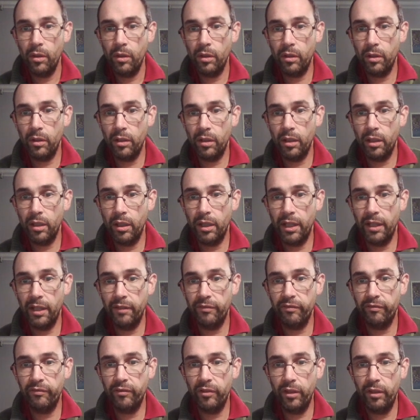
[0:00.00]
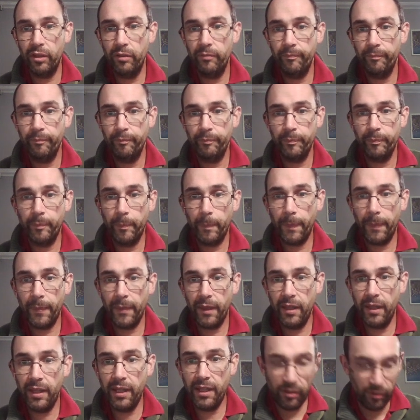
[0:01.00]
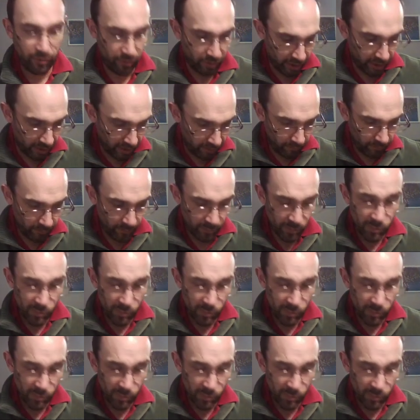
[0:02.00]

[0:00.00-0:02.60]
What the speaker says: Have to follow. He's knocked down.